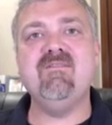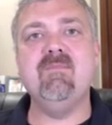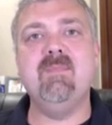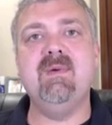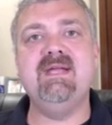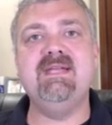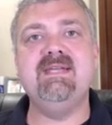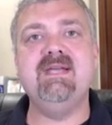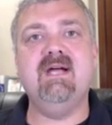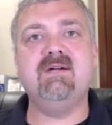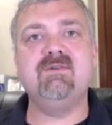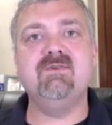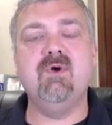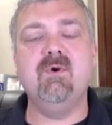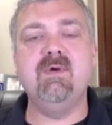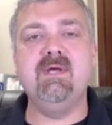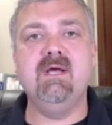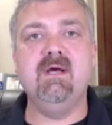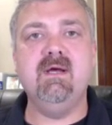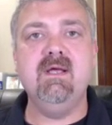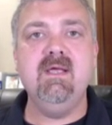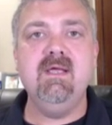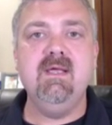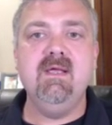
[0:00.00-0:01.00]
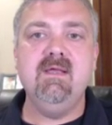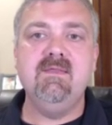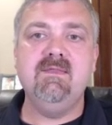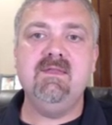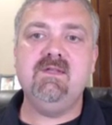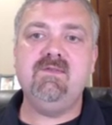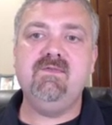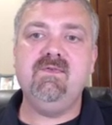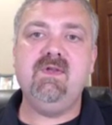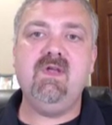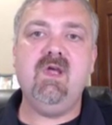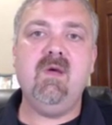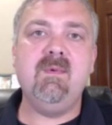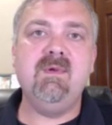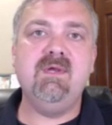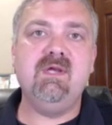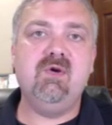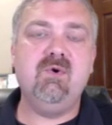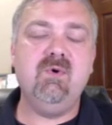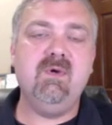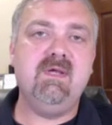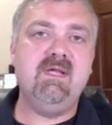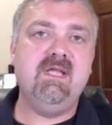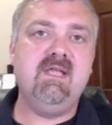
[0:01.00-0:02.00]
Hey everybody, Dr. O here. In this
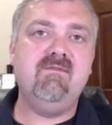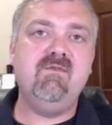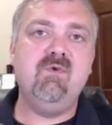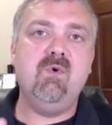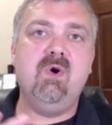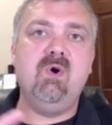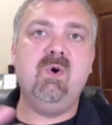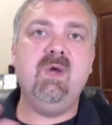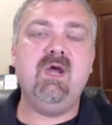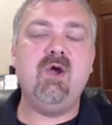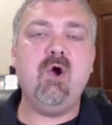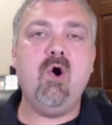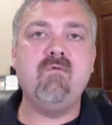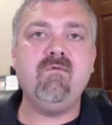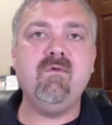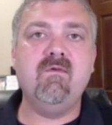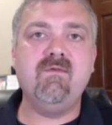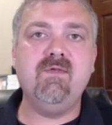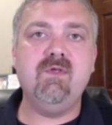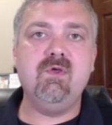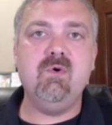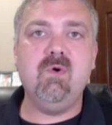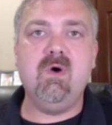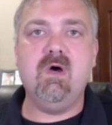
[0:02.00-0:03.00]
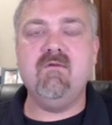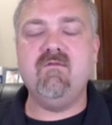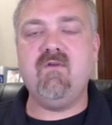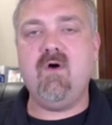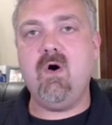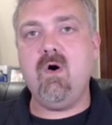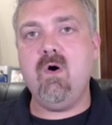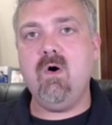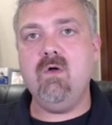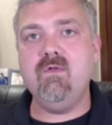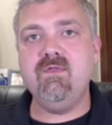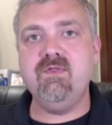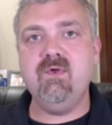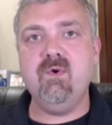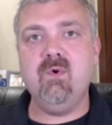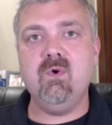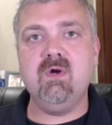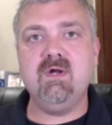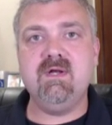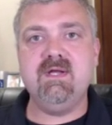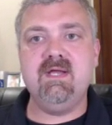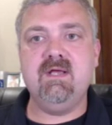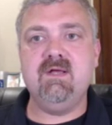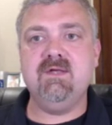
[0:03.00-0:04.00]
video, I'm going to give you a quick overview of all
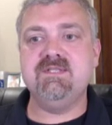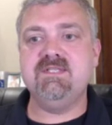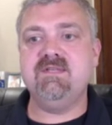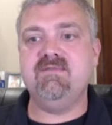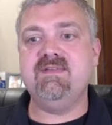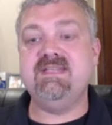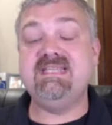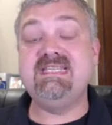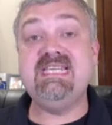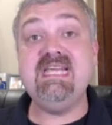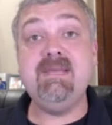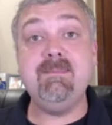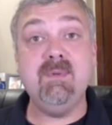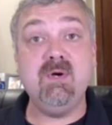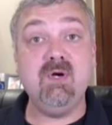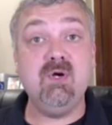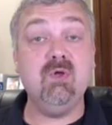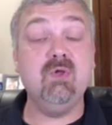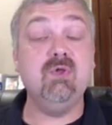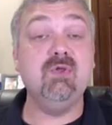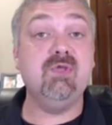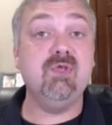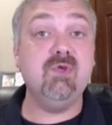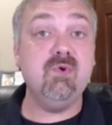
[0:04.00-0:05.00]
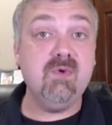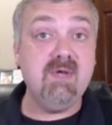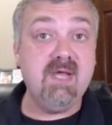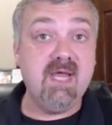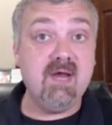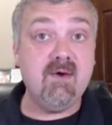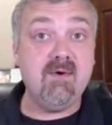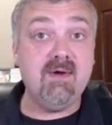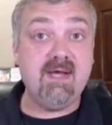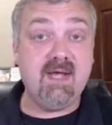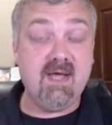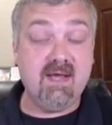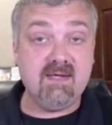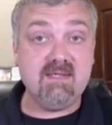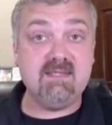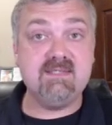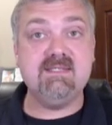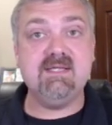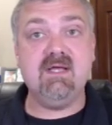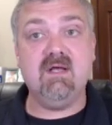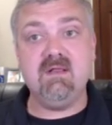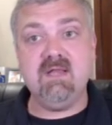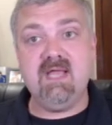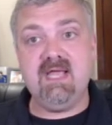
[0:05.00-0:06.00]
the organelles of a typical
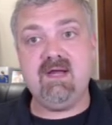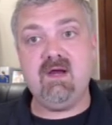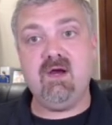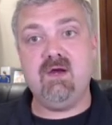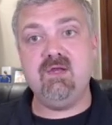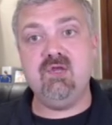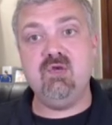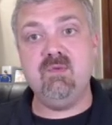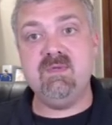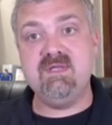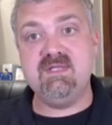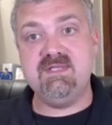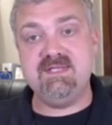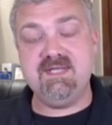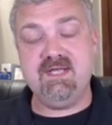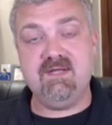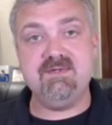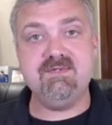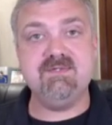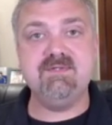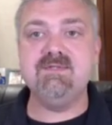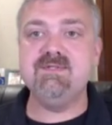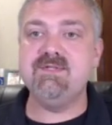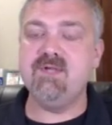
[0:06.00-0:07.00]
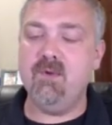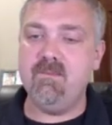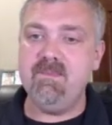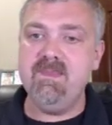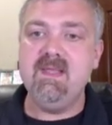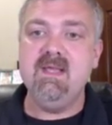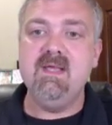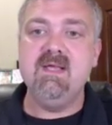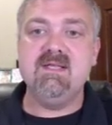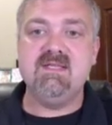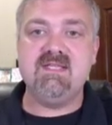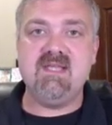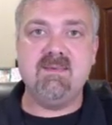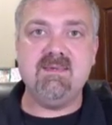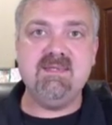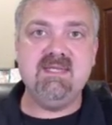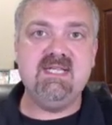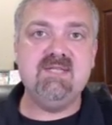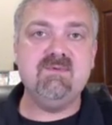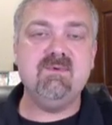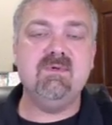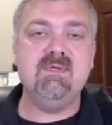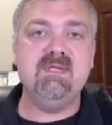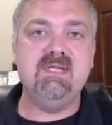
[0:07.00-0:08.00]
eukaryotic cell like our human cells. So
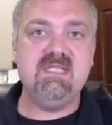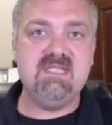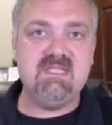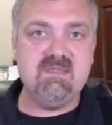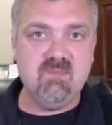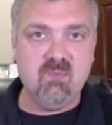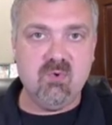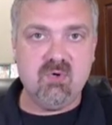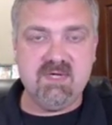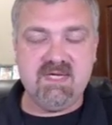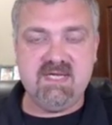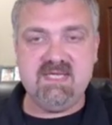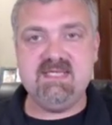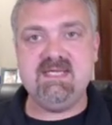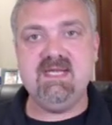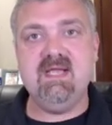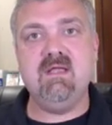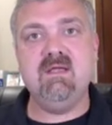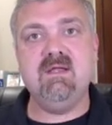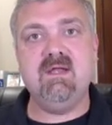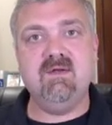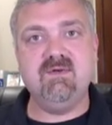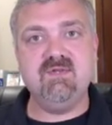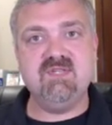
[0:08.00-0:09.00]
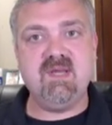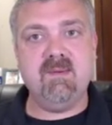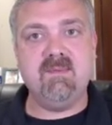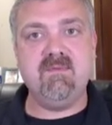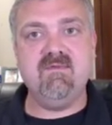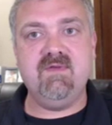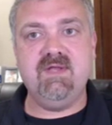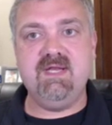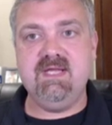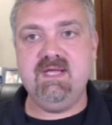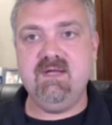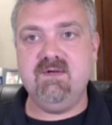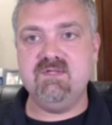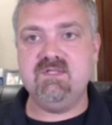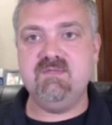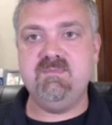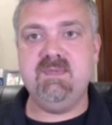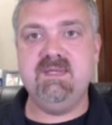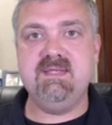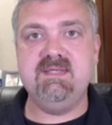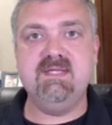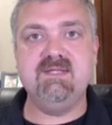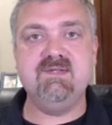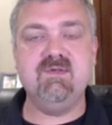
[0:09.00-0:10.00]
some of these will need some more detail and I'll do separate
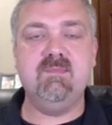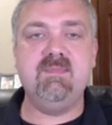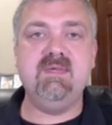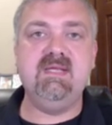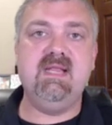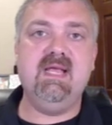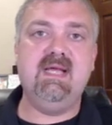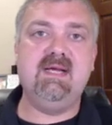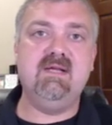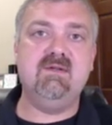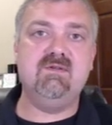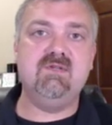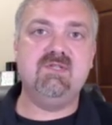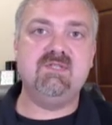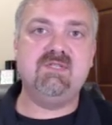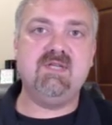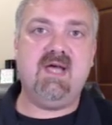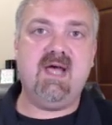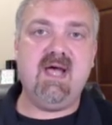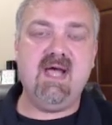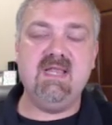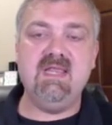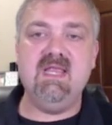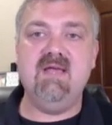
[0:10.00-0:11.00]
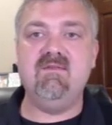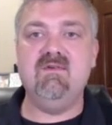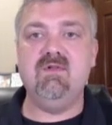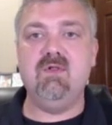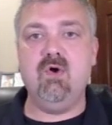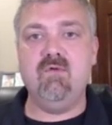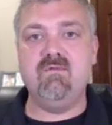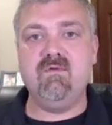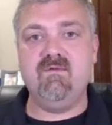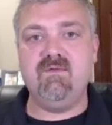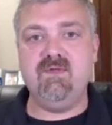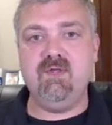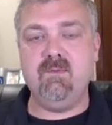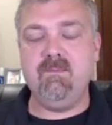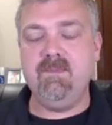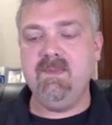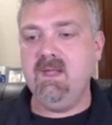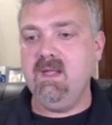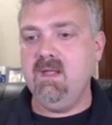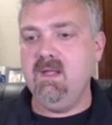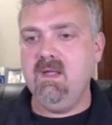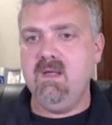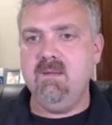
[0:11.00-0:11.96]
videos, but this will be like just a high-level overview.